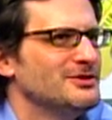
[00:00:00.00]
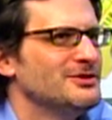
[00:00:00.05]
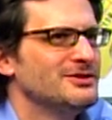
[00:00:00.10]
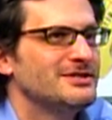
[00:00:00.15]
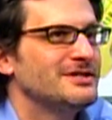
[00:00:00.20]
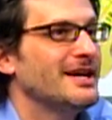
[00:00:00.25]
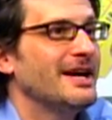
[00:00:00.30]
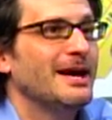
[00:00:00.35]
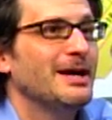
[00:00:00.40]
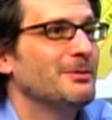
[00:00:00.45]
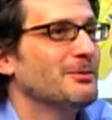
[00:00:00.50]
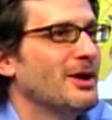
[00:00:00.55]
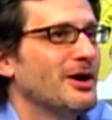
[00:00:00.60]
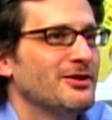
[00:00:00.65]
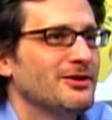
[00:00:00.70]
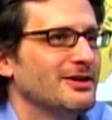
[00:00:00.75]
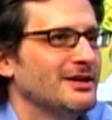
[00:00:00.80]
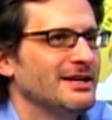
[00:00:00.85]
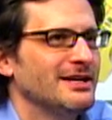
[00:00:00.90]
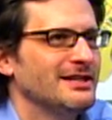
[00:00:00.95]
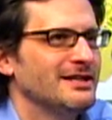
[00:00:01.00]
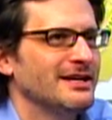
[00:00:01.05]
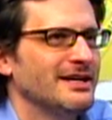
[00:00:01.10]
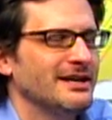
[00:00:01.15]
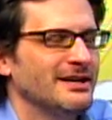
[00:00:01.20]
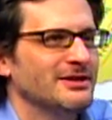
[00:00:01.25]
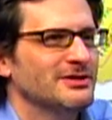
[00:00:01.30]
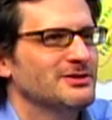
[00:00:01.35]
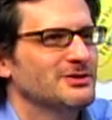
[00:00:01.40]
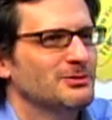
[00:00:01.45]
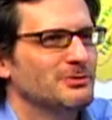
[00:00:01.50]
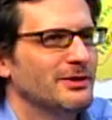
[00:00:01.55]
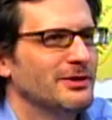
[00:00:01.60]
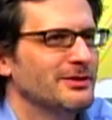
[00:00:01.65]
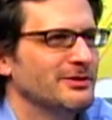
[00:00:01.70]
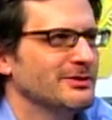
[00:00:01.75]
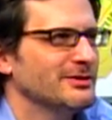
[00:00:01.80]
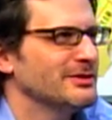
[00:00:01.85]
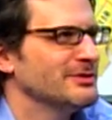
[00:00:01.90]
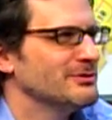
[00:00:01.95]
saying motherly things,
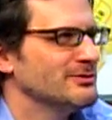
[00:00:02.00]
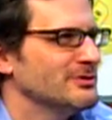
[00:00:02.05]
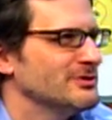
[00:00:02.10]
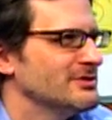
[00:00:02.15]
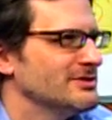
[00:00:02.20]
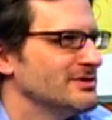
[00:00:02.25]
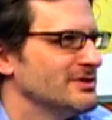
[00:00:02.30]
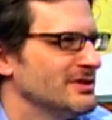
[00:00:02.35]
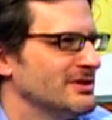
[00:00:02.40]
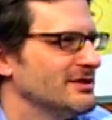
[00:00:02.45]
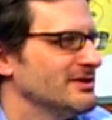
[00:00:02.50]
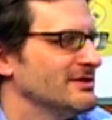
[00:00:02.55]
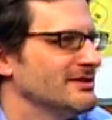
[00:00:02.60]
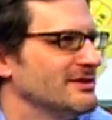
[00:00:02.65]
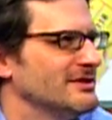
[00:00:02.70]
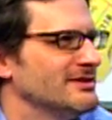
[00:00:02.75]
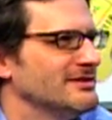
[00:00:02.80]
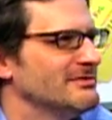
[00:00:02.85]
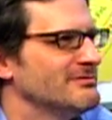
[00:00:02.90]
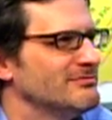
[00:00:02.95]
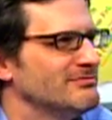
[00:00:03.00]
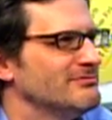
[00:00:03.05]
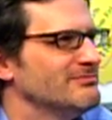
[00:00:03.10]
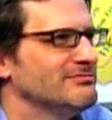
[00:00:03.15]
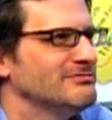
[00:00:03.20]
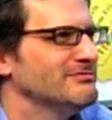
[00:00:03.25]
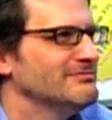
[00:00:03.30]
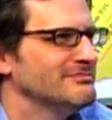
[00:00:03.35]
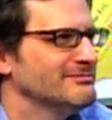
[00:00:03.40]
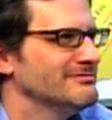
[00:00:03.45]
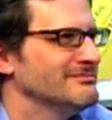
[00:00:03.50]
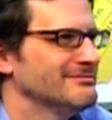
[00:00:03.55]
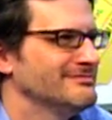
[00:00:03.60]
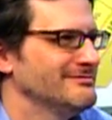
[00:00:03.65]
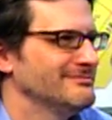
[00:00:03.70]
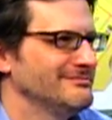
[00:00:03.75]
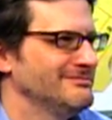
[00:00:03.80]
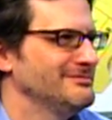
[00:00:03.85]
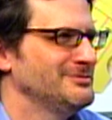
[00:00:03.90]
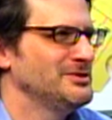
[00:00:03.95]
whether it was in the
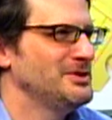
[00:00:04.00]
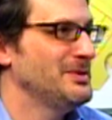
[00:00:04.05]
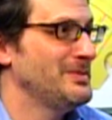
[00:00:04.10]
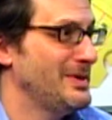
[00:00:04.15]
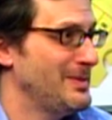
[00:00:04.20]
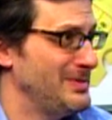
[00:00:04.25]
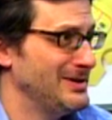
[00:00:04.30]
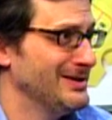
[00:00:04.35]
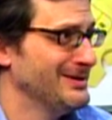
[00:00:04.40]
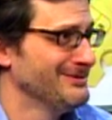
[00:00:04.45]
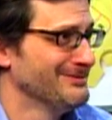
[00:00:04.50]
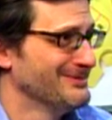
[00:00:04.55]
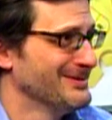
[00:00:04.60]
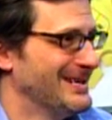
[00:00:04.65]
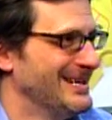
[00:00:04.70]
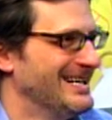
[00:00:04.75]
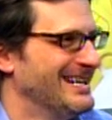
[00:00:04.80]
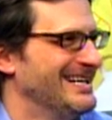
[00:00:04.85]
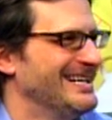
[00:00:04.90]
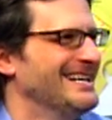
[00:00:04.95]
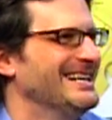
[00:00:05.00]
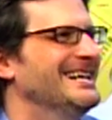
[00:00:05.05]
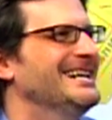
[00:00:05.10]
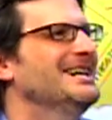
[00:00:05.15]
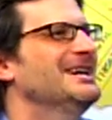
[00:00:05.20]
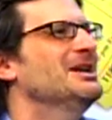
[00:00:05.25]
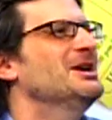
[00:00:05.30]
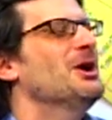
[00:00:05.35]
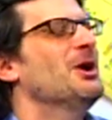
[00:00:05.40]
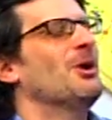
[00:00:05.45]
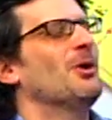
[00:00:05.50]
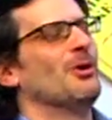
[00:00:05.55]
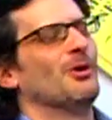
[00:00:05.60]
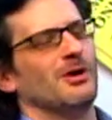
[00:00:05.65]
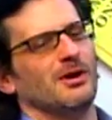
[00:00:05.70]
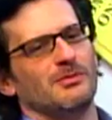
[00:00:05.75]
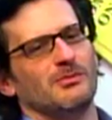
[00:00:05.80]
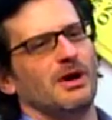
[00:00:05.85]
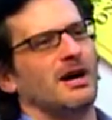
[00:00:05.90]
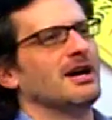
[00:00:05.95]
Namibian
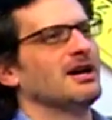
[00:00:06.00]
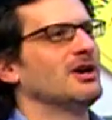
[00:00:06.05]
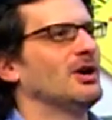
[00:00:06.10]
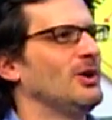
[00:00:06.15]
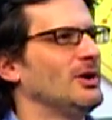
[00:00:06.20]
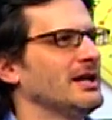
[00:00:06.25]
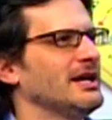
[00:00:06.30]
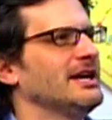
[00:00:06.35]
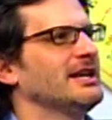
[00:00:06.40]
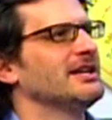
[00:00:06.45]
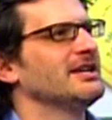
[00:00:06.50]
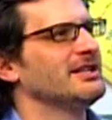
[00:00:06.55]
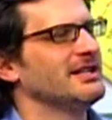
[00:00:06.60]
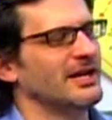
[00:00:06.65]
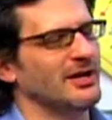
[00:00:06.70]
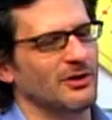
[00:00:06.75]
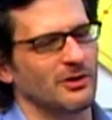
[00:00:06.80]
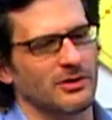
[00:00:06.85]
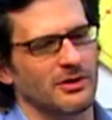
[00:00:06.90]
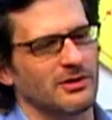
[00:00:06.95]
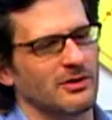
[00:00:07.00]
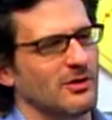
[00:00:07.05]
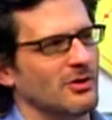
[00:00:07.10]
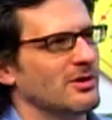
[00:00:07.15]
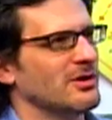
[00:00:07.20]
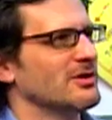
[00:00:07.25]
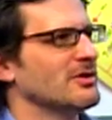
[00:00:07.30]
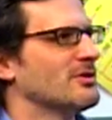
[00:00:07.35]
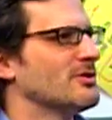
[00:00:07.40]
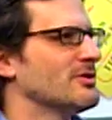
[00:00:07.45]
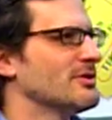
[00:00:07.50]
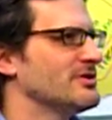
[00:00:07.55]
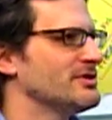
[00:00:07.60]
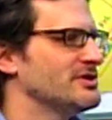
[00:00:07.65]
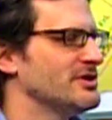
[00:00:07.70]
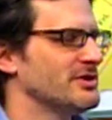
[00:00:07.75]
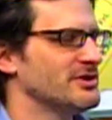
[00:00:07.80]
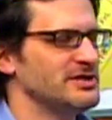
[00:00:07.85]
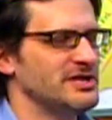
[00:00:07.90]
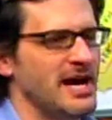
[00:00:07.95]
or Mongolian then, or, or,
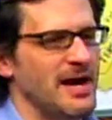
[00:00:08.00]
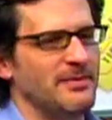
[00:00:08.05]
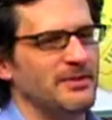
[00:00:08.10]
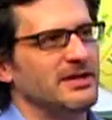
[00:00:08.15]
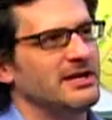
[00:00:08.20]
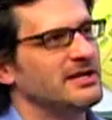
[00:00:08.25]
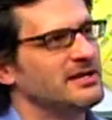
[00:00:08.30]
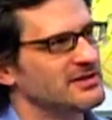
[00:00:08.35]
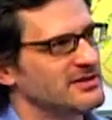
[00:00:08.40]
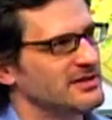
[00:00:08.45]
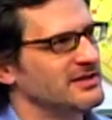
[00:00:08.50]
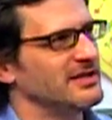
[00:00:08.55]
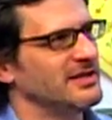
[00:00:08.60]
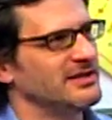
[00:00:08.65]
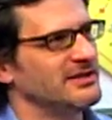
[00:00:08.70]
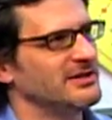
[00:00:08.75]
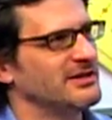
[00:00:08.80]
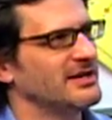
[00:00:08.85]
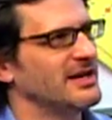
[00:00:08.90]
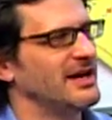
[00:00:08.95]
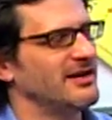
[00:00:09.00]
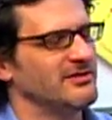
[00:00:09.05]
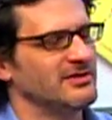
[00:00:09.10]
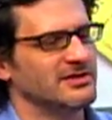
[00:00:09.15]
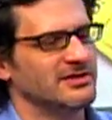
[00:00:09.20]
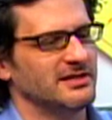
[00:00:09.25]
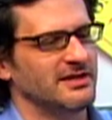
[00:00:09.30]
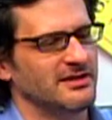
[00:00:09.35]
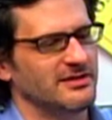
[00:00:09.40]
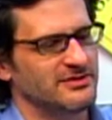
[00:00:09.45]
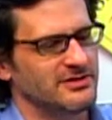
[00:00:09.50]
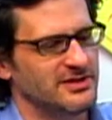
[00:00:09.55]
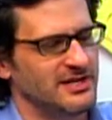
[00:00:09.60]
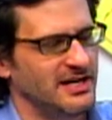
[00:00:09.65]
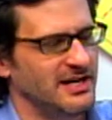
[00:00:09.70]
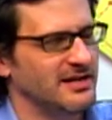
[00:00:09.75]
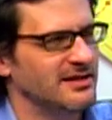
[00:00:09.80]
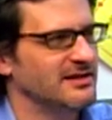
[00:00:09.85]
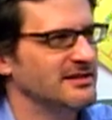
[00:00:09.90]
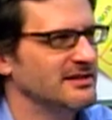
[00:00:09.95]
or, or Japanese, and then you could obviously
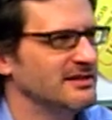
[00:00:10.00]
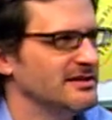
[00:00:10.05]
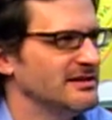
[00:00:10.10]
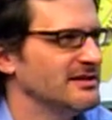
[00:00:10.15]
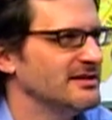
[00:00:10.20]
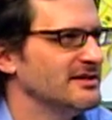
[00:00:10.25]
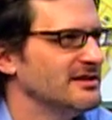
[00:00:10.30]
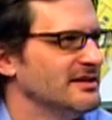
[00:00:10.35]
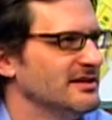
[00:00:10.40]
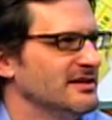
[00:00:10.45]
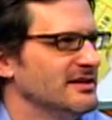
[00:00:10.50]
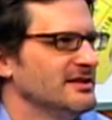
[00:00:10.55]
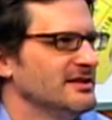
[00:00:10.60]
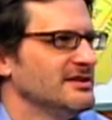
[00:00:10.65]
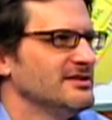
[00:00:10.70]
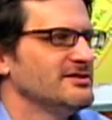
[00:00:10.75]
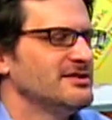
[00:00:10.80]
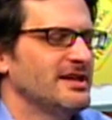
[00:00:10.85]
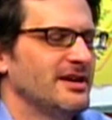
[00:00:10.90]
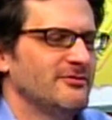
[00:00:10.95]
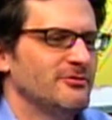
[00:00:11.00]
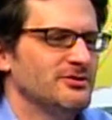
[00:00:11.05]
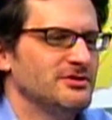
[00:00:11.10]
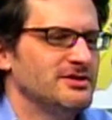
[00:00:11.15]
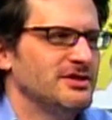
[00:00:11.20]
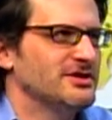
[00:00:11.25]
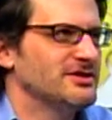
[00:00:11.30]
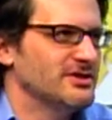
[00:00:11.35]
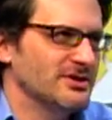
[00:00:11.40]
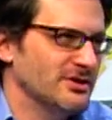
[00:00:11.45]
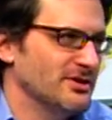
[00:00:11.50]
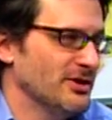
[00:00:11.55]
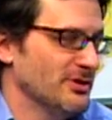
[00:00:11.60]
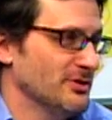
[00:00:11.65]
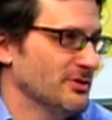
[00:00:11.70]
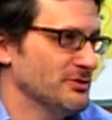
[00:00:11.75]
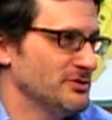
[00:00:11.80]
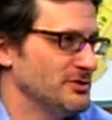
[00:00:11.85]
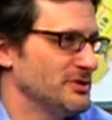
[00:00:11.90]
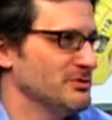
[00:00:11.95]
understand the... Uh, San Franciscan,
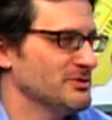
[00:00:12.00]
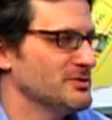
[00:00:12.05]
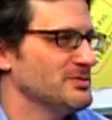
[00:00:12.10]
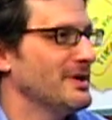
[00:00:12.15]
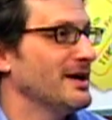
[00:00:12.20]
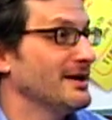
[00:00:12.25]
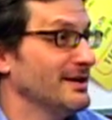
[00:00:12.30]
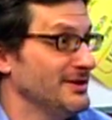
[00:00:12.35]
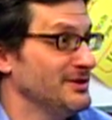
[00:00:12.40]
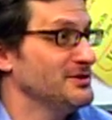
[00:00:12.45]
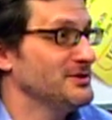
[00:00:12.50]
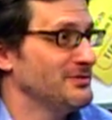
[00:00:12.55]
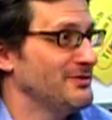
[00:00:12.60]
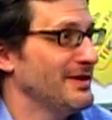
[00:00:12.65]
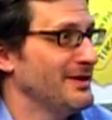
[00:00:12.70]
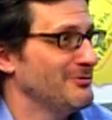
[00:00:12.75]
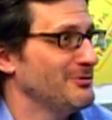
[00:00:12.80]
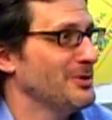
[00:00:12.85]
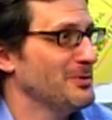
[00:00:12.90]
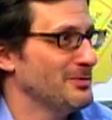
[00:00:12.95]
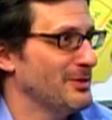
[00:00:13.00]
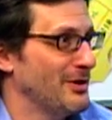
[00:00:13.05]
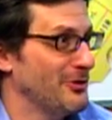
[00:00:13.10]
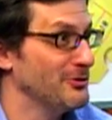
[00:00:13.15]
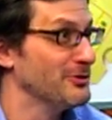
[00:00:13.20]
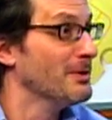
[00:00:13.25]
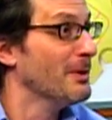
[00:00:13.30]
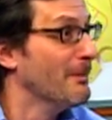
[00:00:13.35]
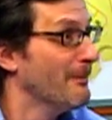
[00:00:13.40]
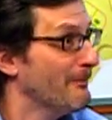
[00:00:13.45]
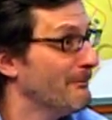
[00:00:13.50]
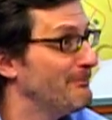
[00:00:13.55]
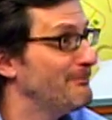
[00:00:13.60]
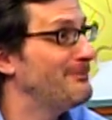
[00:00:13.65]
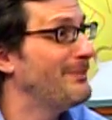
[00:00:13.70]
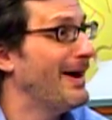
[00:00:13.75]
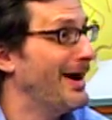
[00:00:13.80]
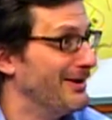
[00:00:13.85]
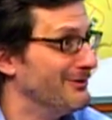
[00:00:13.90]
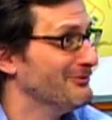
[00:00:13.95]
although she was my least favorite mother,
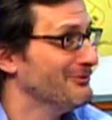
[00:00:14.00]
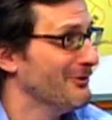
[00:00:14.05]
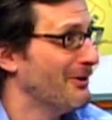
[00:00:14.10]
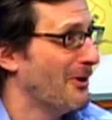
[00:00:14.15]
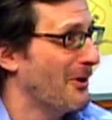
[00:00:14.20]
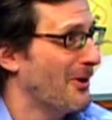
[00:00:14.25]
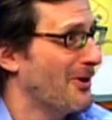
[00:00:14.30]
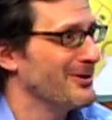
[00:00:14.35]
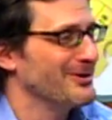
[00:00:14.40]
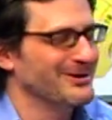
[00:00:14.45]
by far.